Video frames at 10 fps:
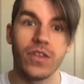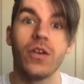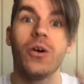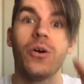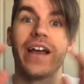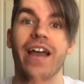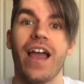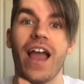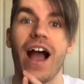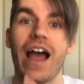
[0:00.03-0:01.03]
Okay,
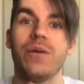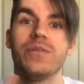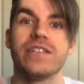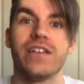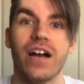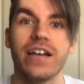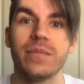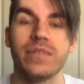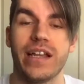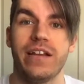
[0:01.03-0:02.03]
I was not
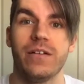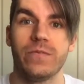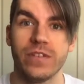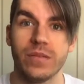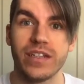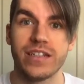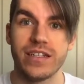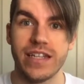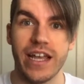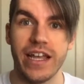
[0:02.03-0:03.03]
planning on filming
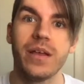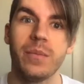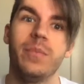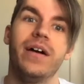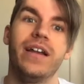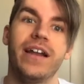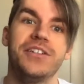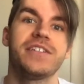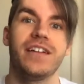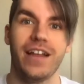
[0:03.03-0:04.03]
today, but I
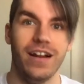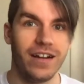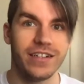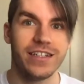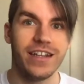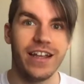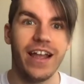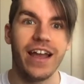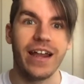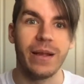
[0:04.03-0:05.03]
just got a haircut today
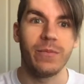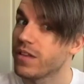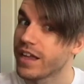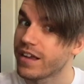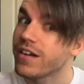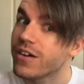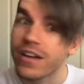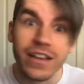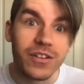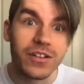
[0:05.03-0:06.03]
and I am like,
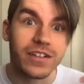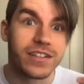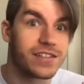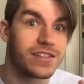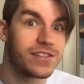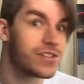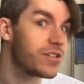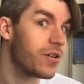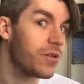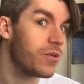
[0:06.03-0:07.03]
it looks
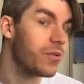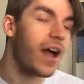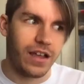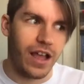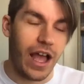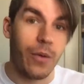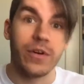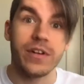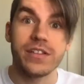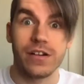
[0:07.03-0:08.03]
so. I want
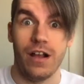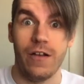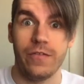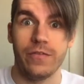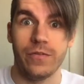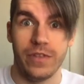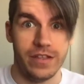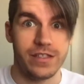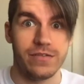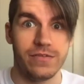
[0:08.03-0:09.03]
to start off
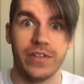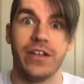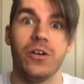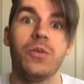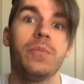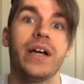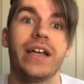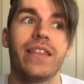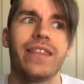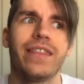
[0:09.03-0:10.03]
this video by
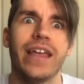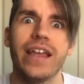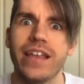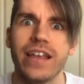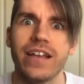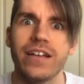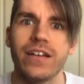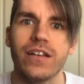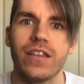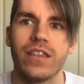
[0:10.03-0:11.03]
thanking
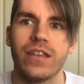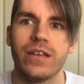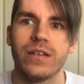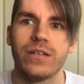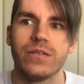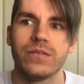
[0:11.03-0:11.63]
the